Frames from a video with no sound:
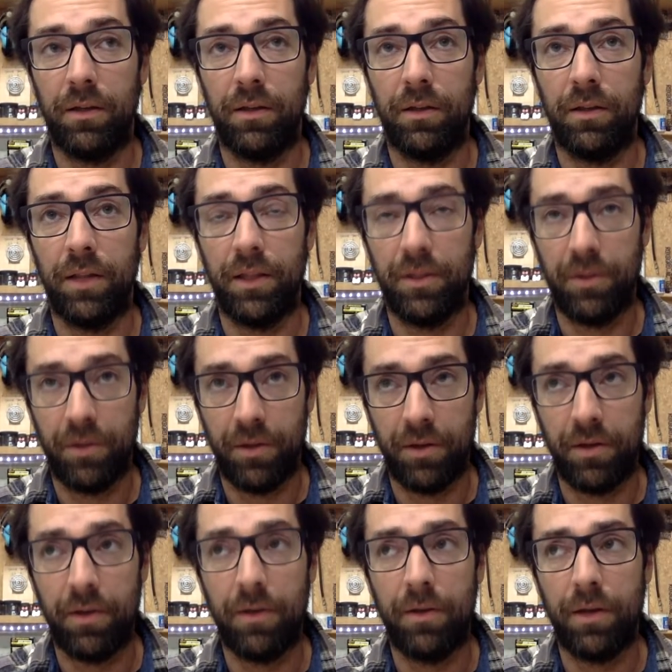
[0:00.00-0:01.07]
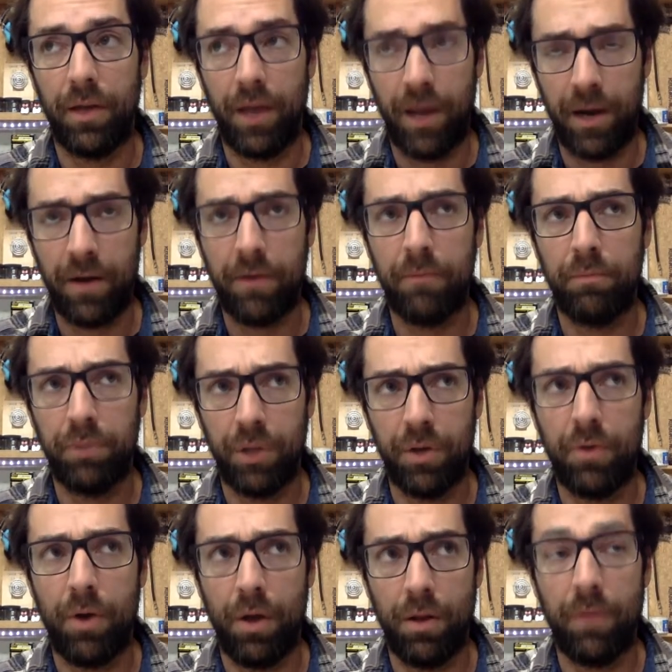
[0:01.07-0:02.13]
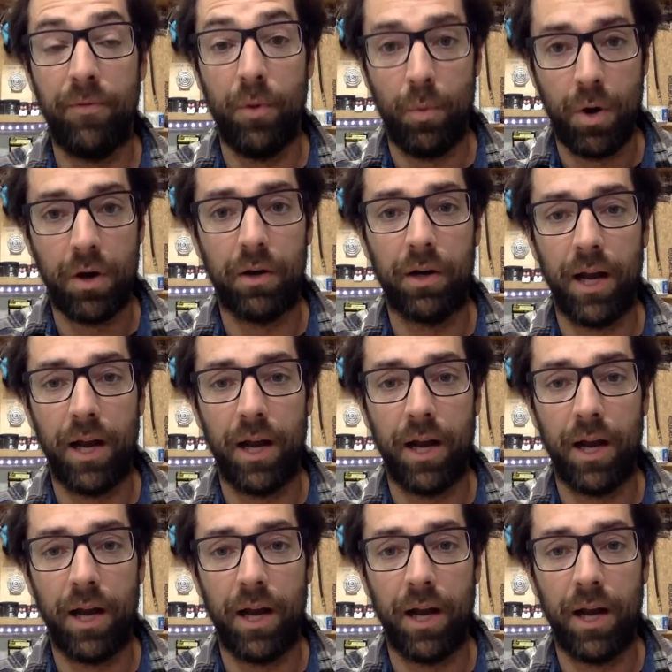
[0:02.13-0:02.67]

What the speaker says: Let the air blow all of the water